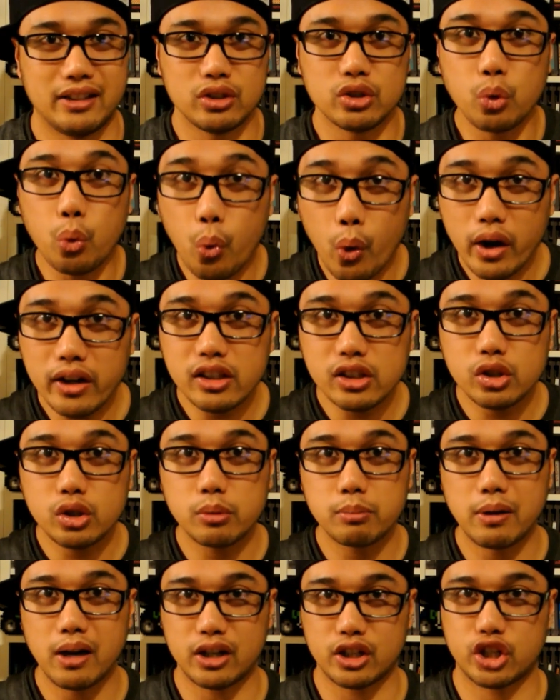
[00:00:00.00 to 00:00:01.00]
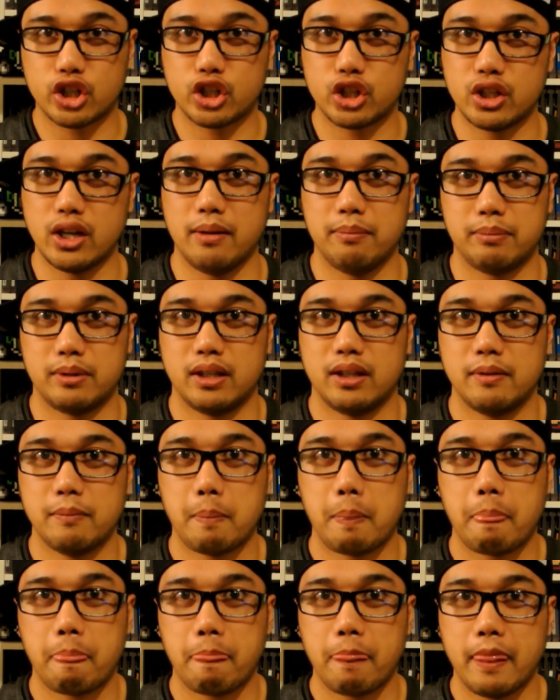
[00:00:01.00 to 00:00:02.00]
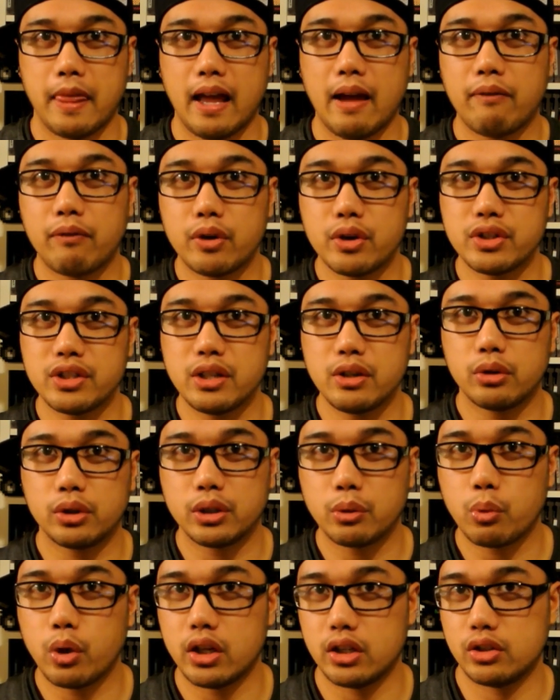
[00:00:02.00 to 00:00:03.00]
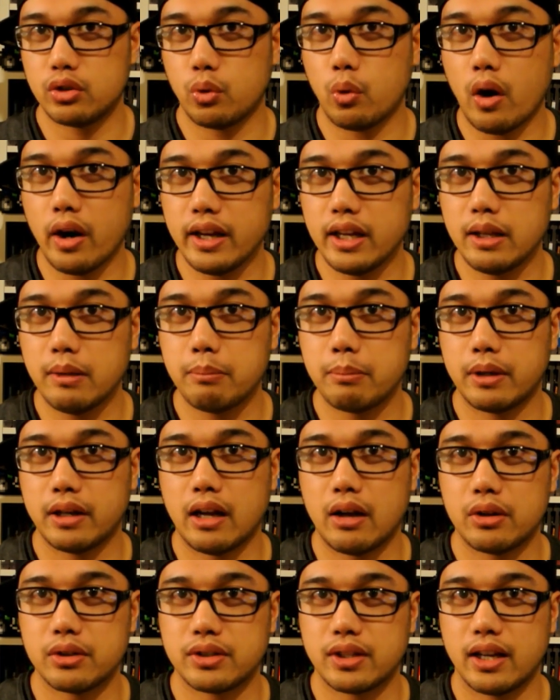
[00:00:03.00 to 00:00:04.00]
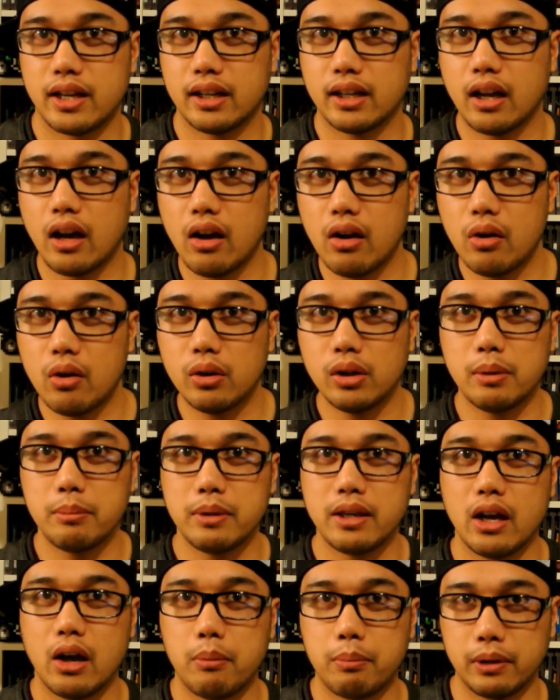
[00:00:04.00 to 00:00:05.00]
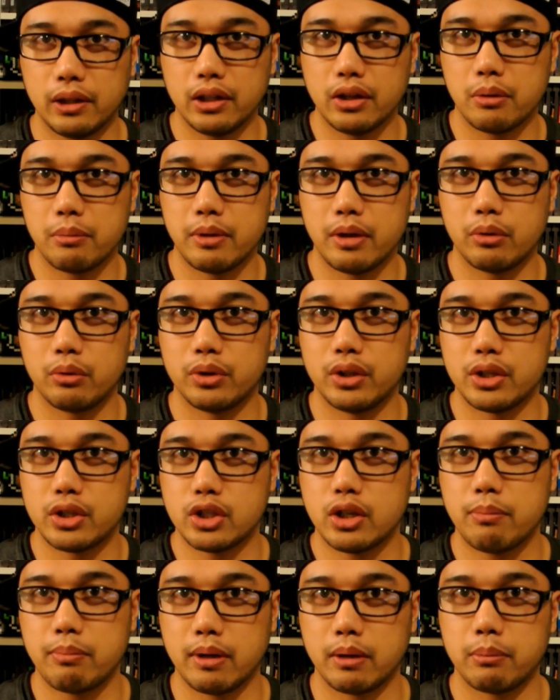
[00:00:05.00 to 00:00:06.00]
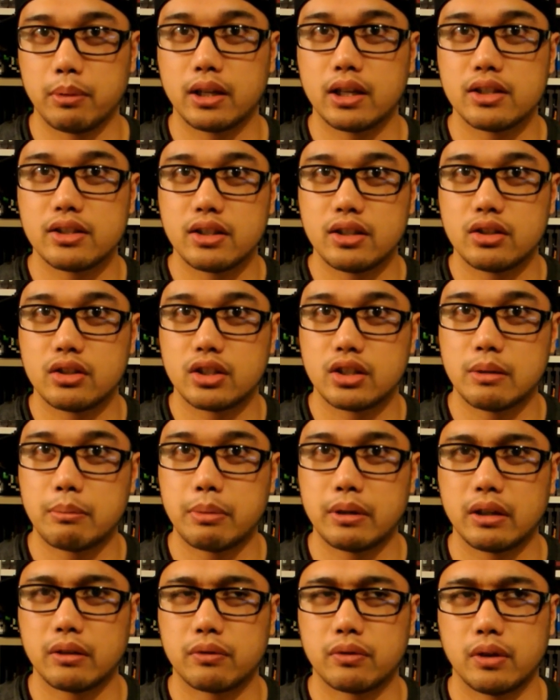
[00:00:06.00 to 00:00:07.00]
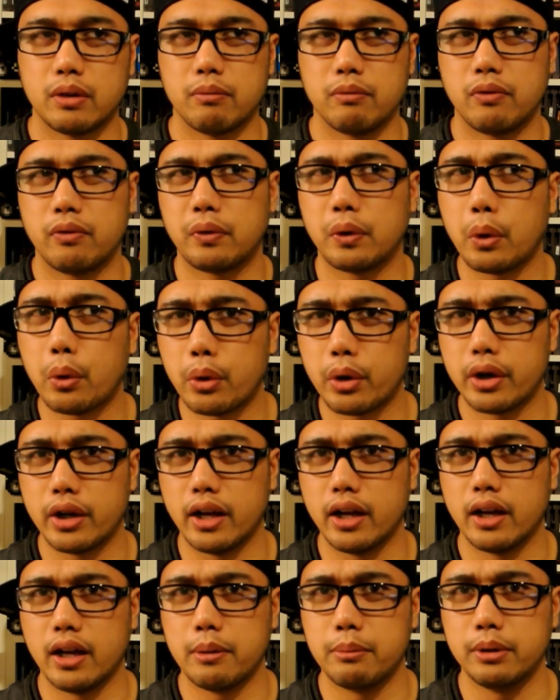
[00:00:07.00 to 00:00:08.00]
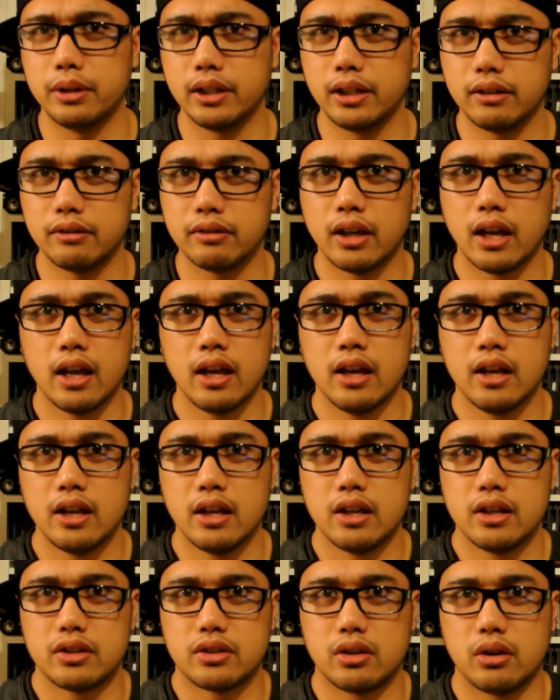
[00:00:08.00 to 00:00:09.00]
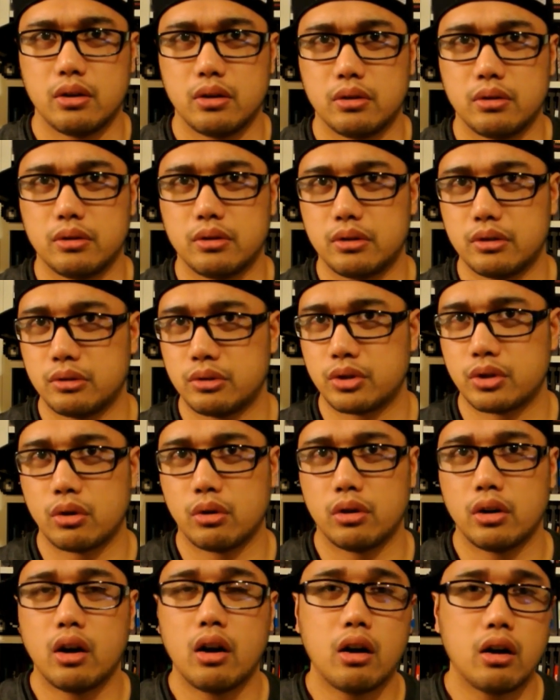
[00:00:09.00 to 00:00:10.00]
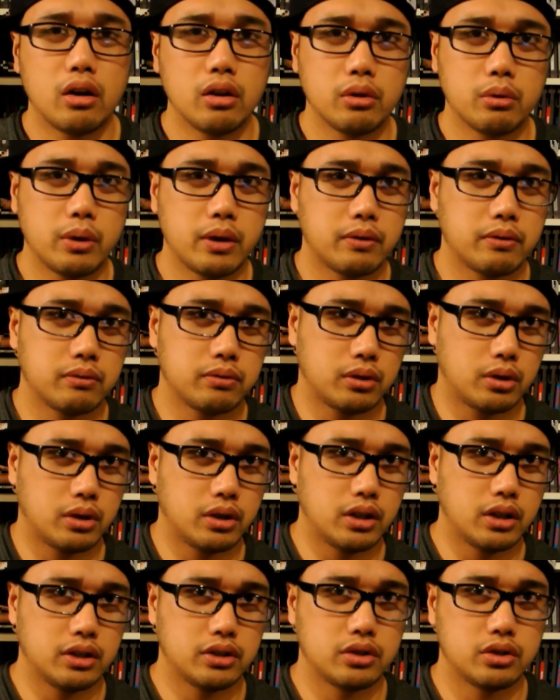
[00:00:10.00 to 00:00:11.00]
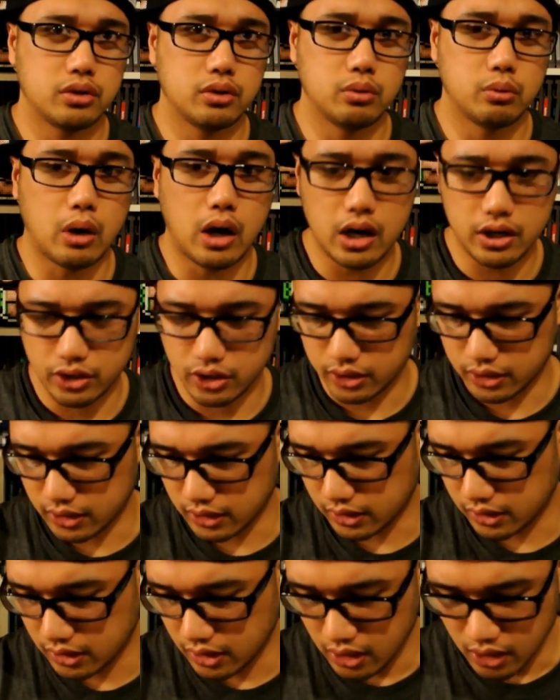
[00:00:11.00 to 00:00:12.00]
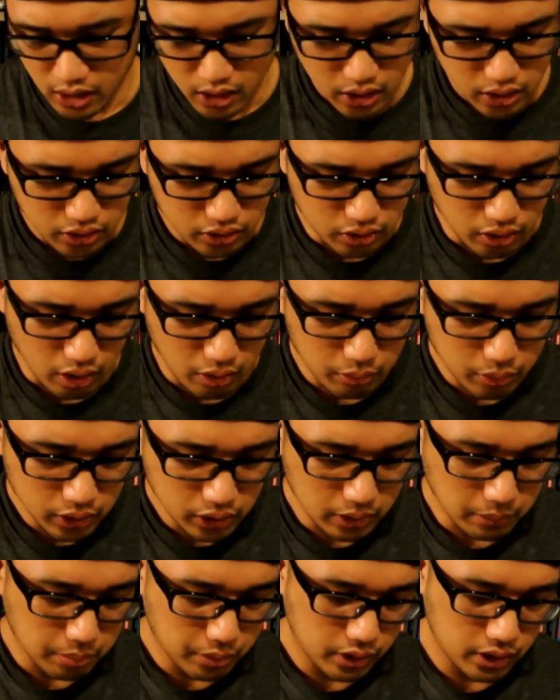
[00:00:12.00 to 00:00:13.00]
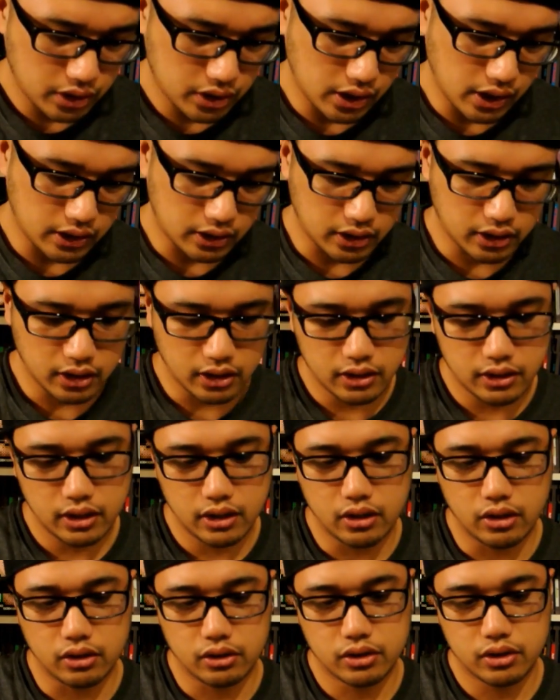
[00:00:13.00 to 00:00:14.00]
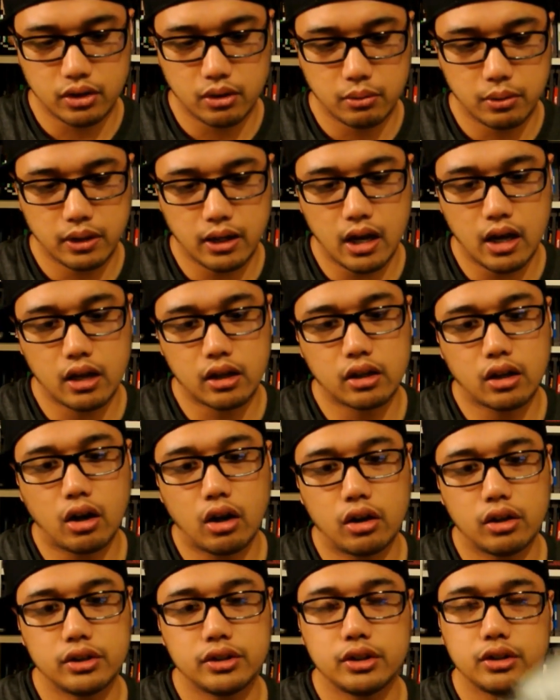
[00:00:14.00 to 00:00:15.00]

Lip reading: $22 shipped At first he only wanted 20, but I was like, oh, let me help a little bit with the shipping because he's shipping from Florida, I believe. So it was going all the way from Florida to Washington. So I really appreciate the good deal. So we got Call of